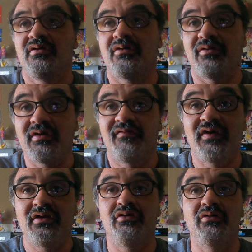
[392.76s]
So this
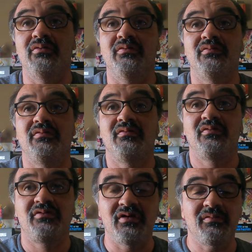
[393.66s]
venue,
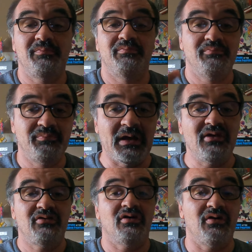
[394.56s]
just
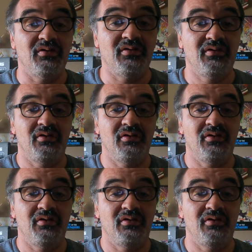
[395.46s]
based on,